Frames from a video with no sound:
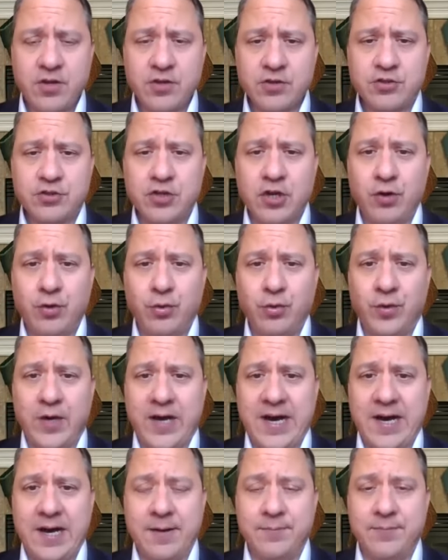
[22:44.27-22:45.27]
So
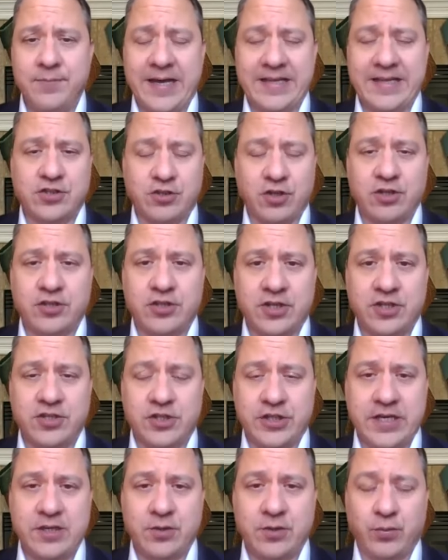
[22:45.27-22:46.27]
that starts on
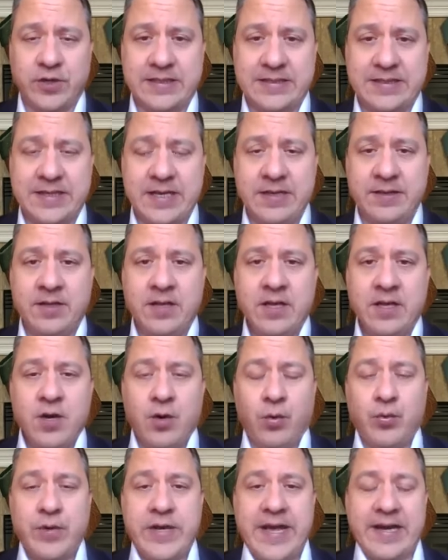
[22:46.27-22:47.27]
January 10th.
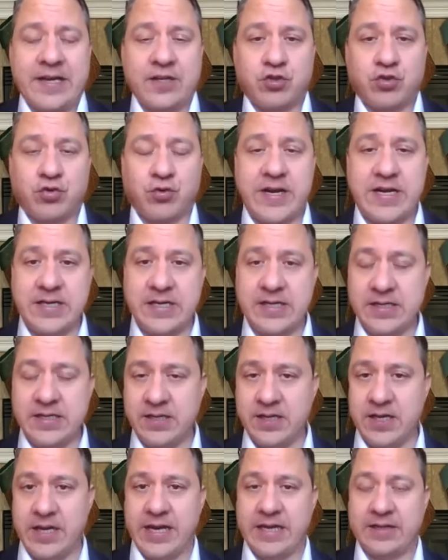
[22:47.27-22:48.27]
We had a
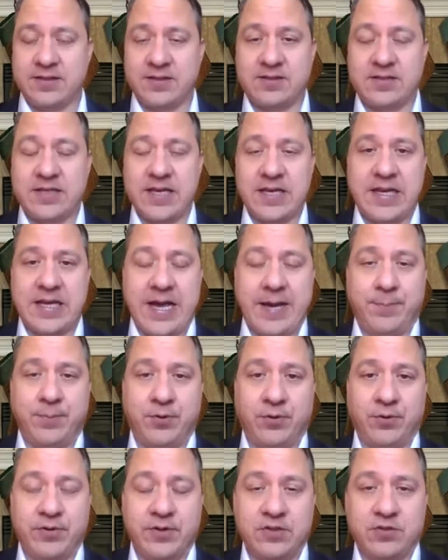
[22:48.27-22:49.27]
training at the state
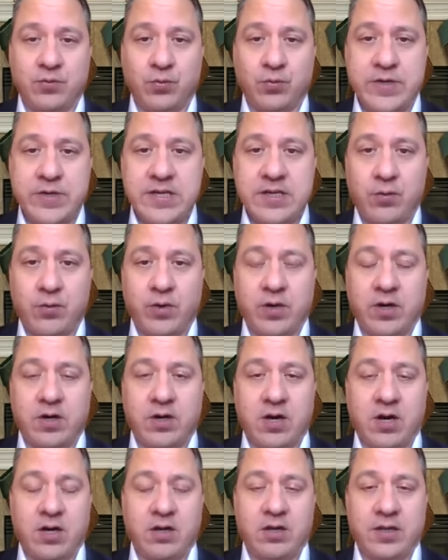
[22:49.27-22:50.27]
capitol this week
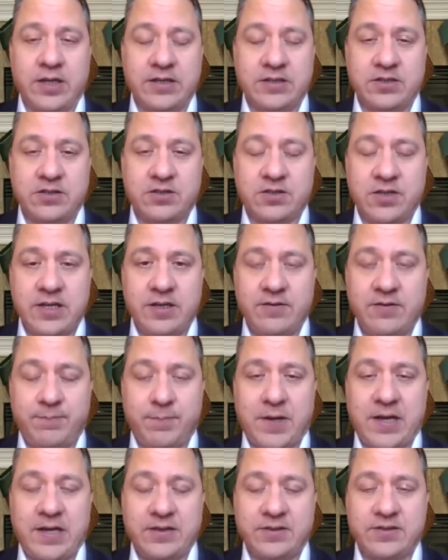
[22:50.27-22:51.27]
where our legislative
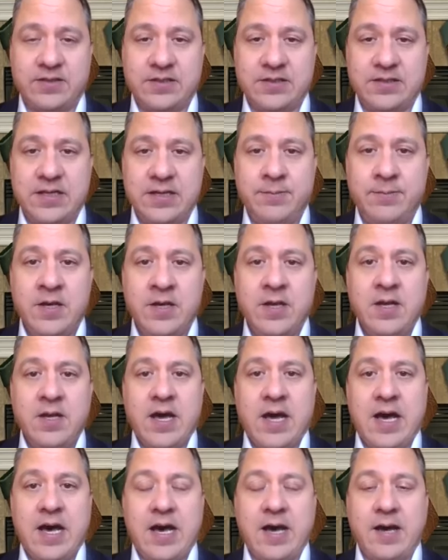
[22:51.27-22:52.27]
policy team
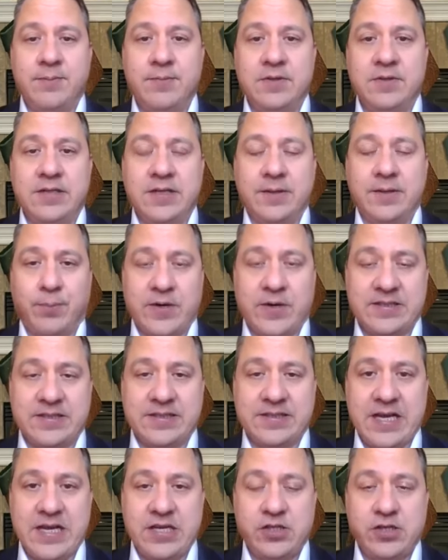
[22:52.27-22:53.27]
did a
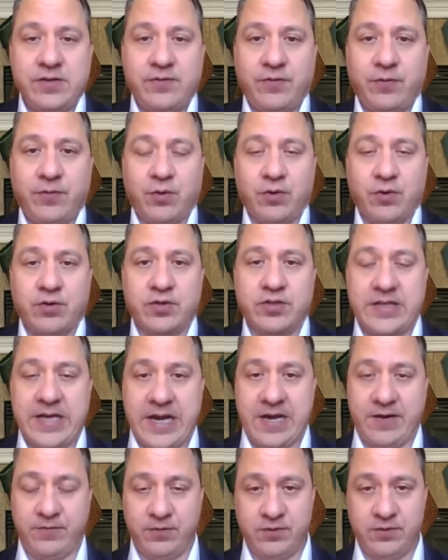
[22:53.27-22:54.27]
presentation for
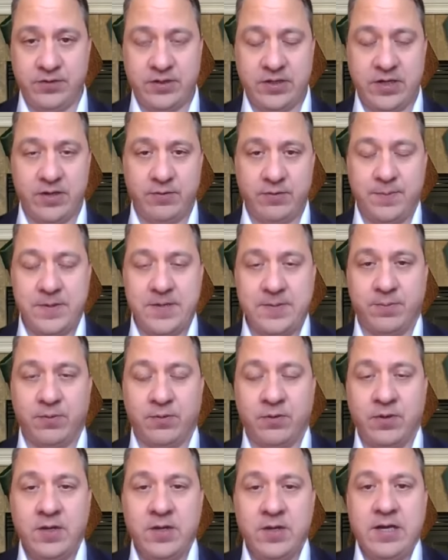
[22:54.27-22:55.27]
staffers and other
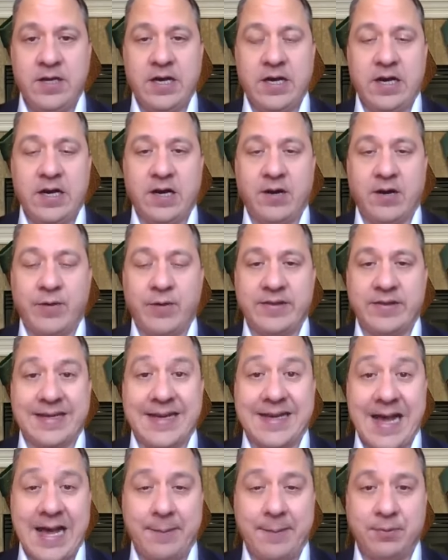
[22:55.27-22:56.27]
people around the
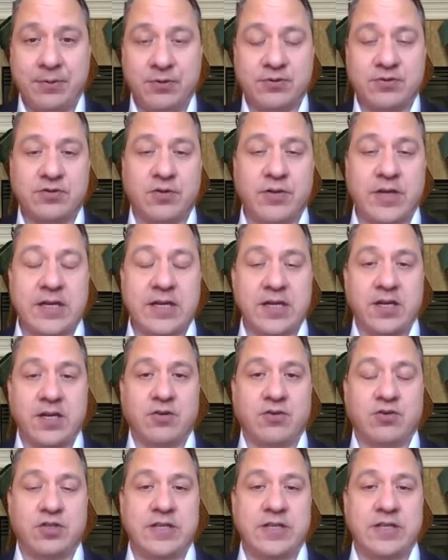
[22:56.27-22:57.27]
capitol so they can
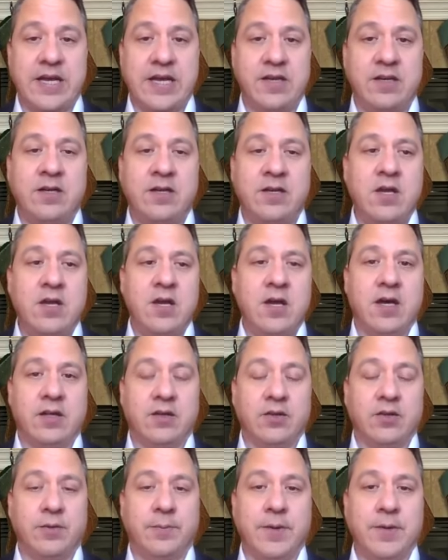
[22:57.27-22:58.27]
understand a
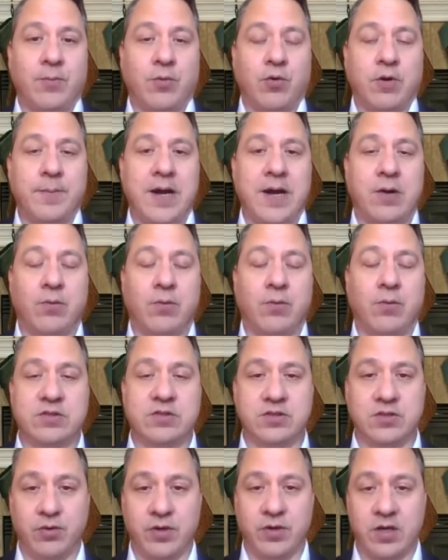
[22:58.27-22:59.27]
little bit more about
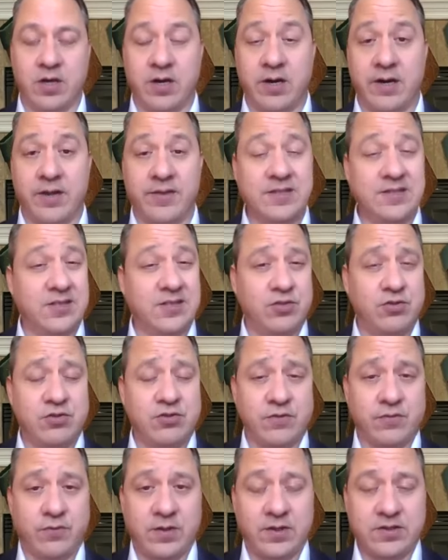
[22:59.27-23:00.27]
what's going on these
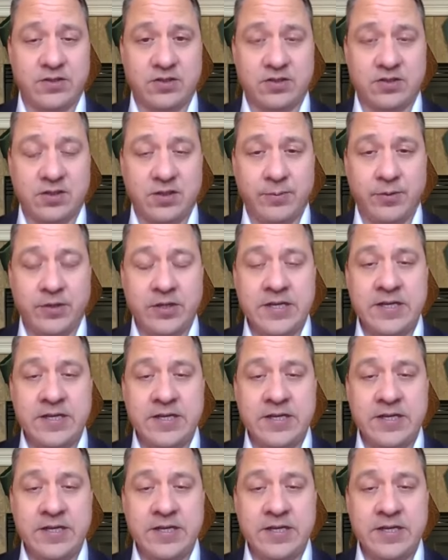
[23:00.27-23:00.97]
issues of religious liberty